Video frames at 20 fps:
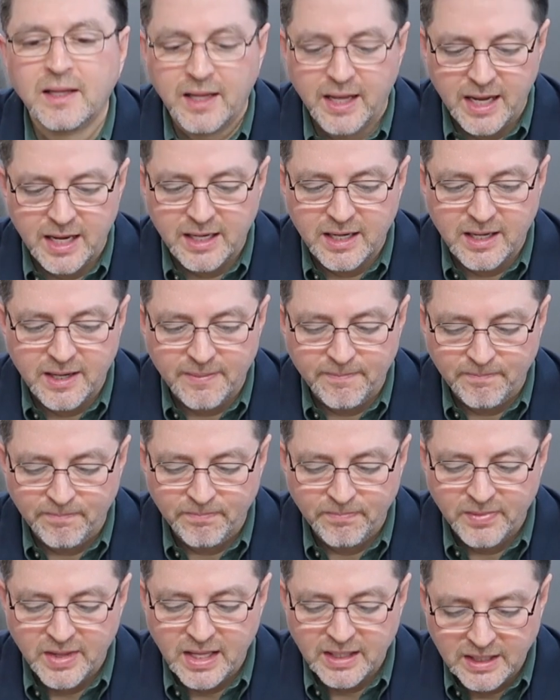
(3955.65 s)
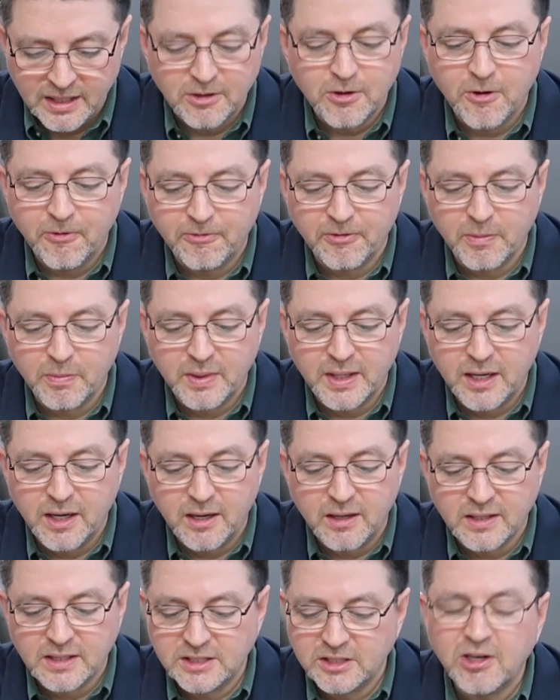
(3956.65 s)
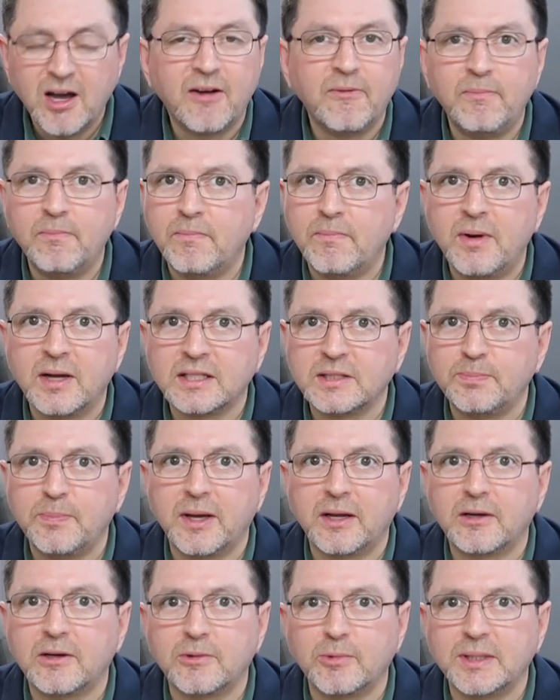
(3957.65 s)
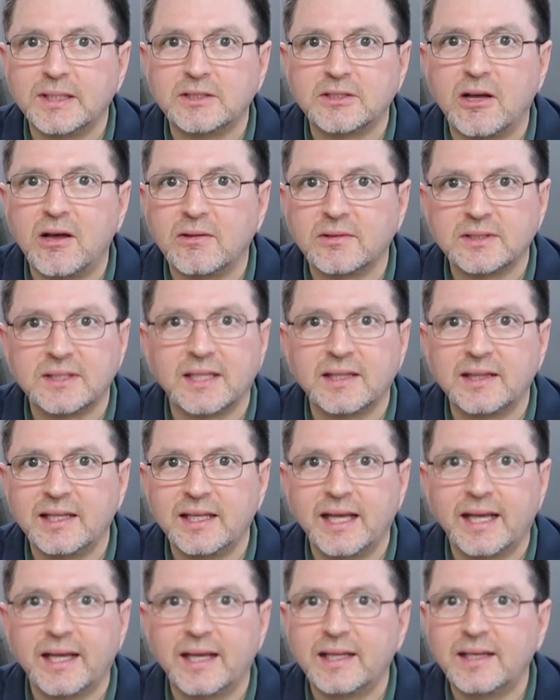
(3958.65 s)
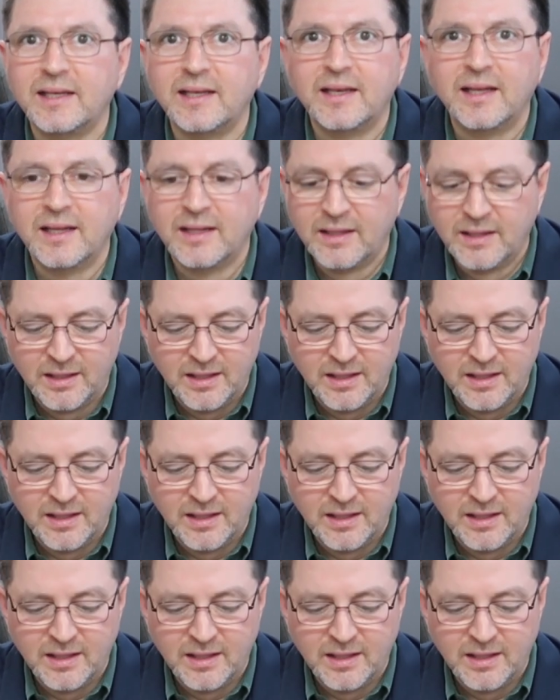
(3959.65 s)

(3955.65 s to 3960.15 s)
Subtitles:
and then go from there, because you'll have much better results at the end.